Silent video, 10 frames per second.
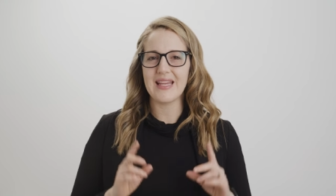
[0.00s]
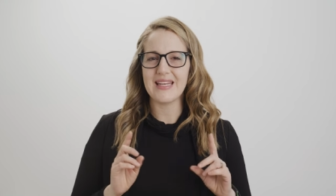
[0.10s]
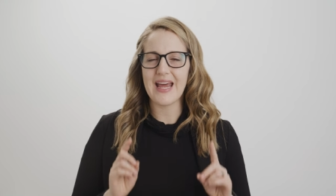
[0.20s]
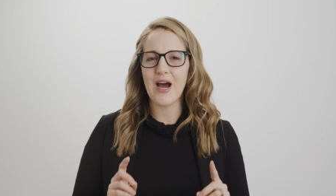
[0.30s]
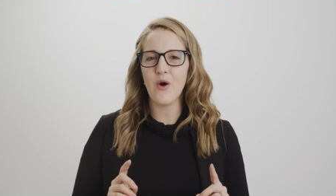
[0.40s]

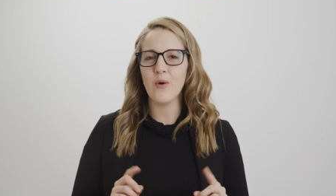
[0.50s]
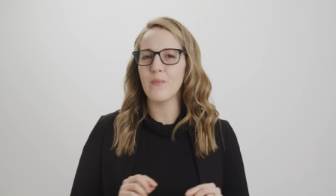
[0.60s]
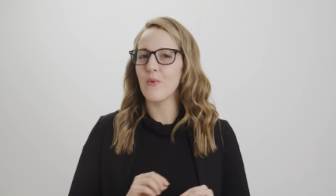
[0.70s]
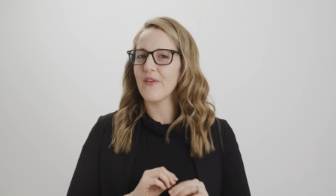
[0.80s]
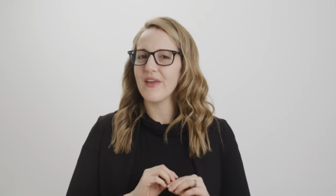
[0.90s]
Now,
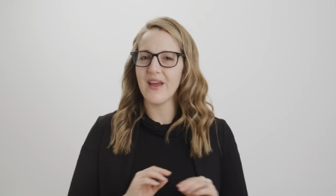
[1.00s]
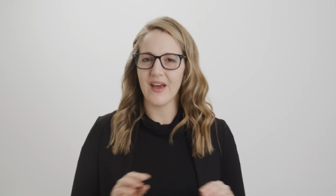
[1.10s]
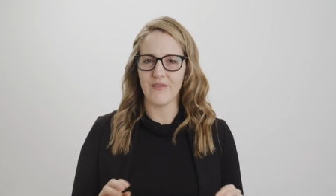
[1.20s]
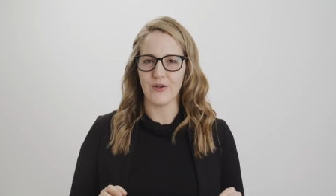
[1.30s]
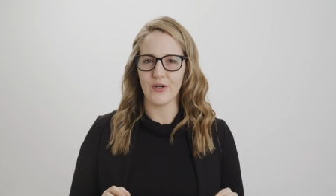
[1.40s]
more than
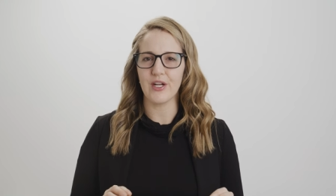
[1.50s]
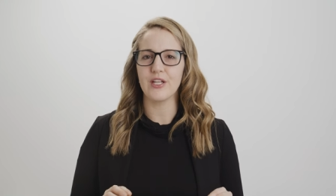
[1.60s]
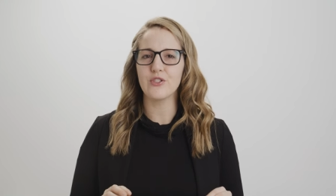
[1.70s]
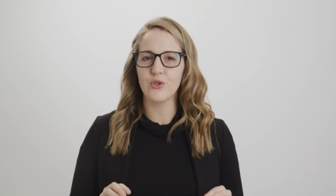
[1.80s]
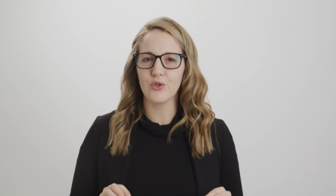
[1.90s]
ever,
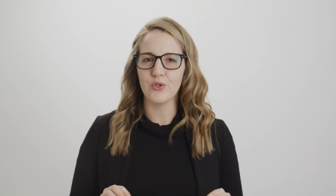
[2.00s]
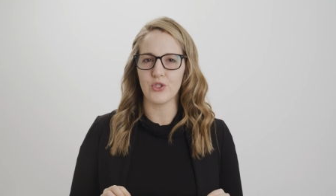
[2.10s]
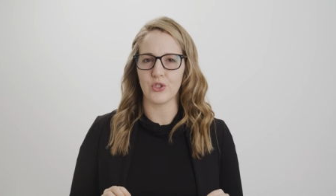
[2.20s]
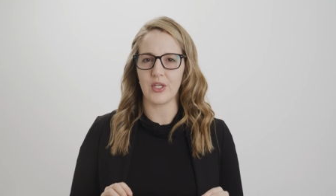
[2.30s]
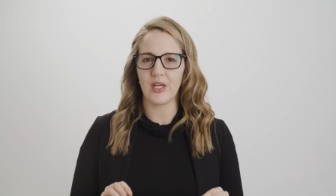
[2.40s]
it's
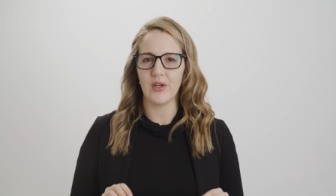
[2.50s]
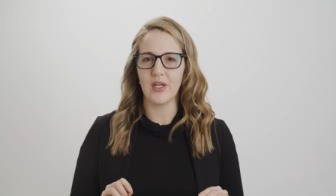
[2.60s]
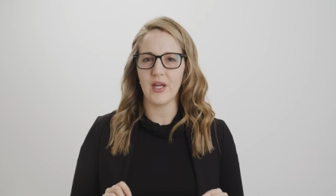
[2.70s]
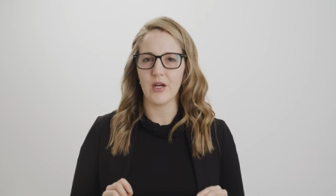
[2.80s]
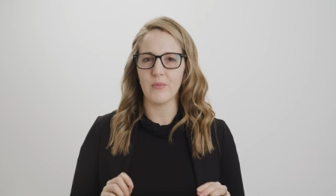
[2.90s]
crucial
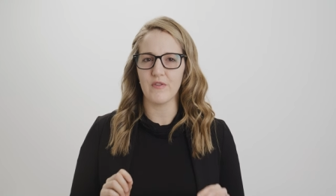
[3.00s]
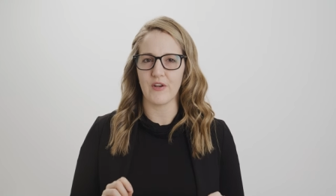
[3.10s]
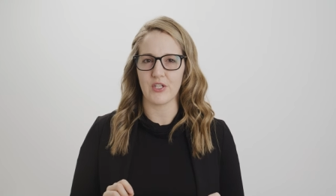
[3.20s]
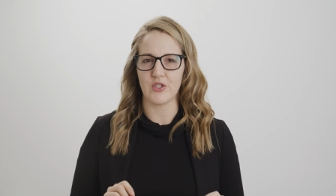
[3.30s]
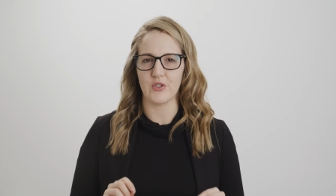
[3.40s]
hearing care
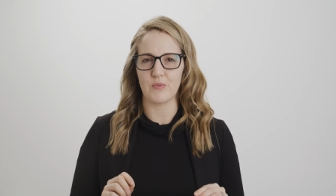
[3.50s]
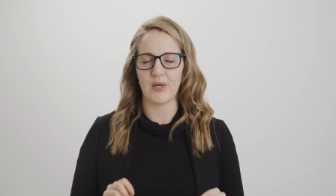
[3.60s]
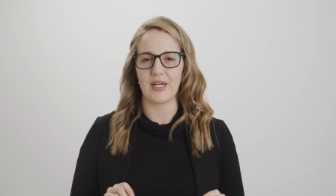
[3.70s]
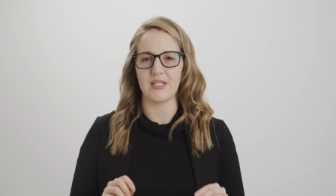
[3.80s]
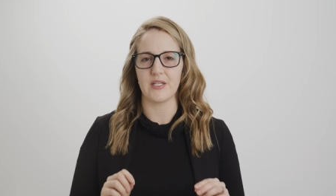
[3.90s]
professionals
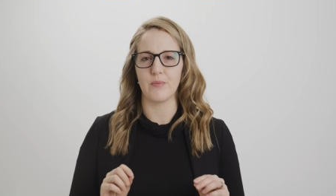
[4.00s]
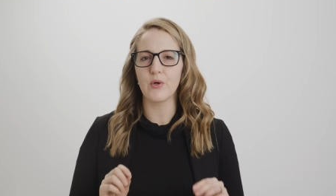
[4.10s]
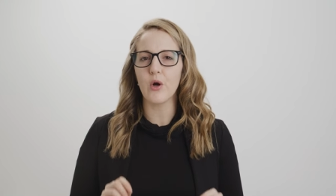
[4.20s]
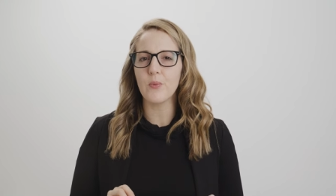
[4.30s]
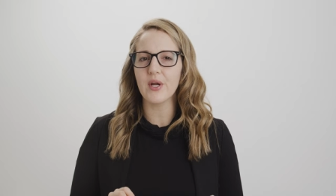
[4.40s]
practice
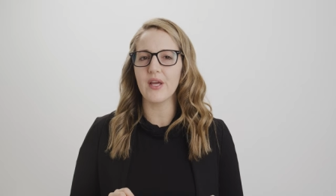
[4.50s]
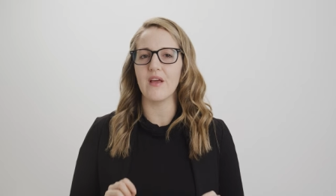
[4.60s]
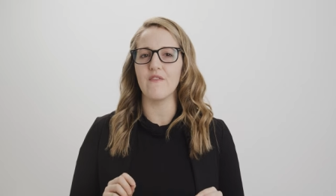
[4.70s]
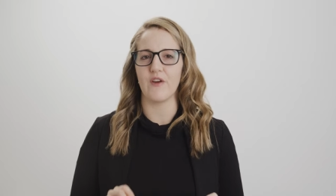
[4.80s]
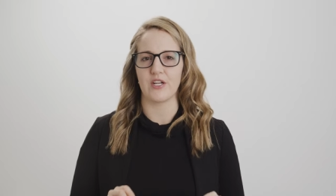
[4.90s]
appropriate
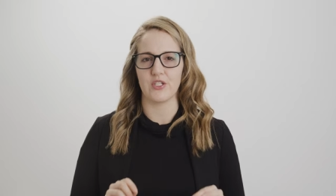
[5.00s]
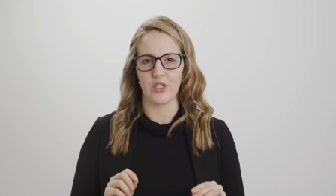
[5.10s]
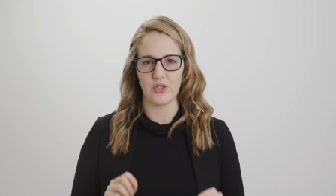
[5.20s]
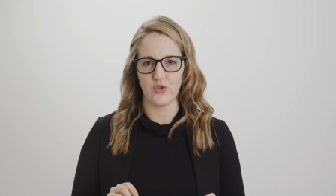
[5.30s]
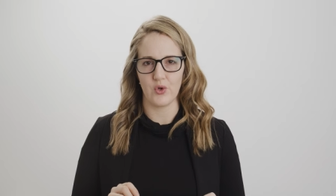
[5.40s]
infection
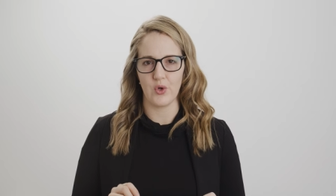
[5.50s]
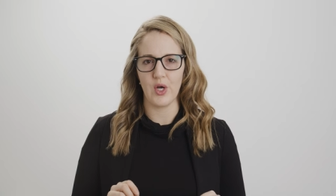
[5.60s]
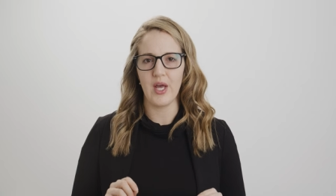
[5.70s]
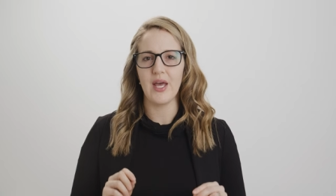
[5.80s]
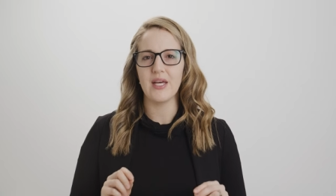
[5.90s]
control
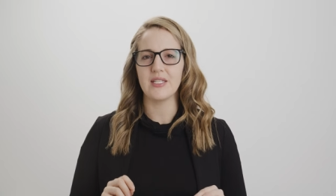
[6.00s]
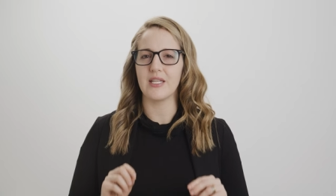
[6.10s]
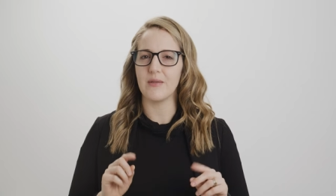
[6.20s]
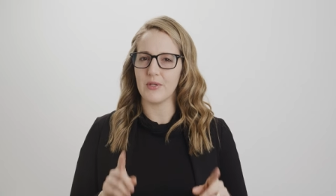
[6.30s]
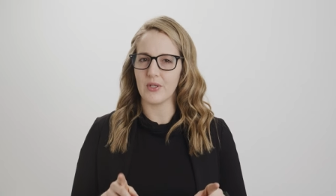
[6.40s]
to
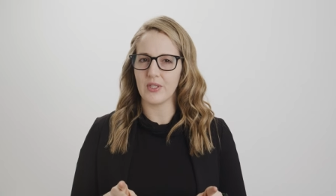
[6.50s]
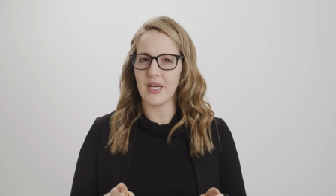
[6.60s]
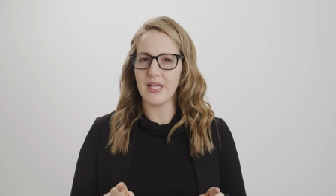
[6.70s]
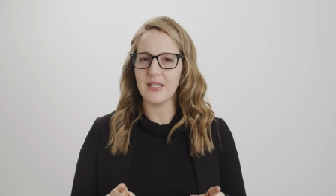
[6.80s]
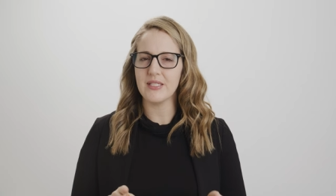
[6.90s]
keep their
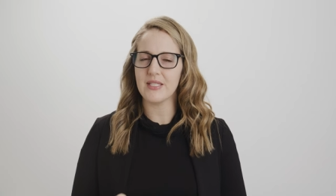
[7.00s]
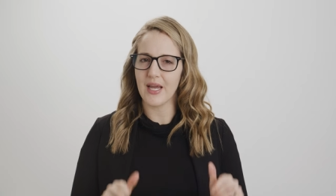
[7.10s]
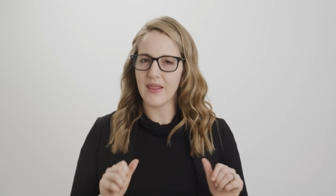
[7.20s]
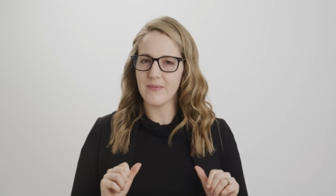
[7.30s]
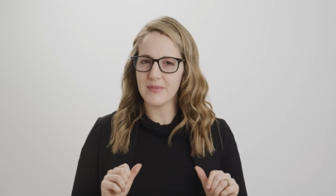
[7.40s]
clients
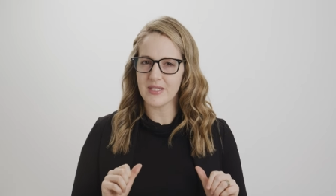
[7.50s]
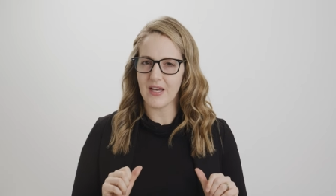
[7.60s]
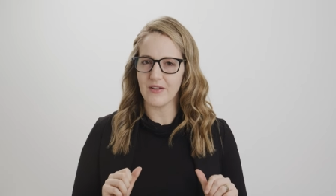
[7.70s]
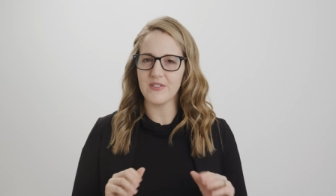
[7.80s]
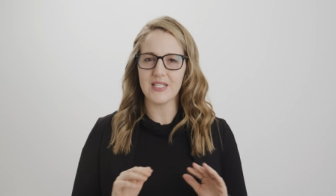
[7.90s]
and
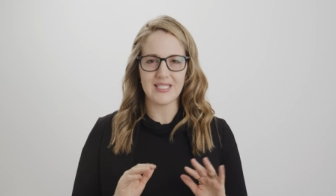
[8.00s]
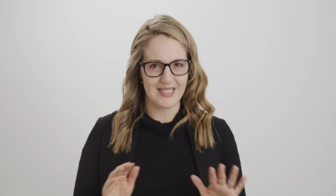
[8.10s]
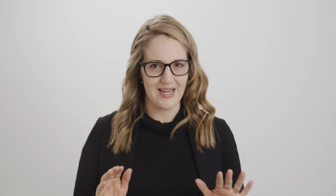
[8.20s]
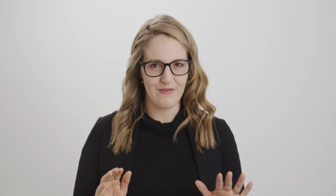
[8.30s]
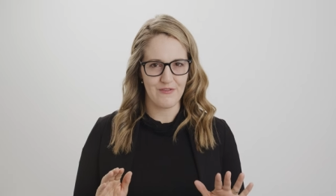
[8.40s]
themselves
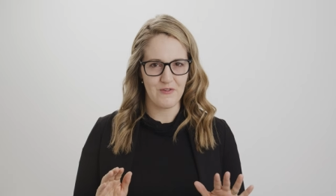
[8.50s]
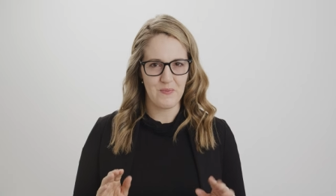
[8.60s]
safe.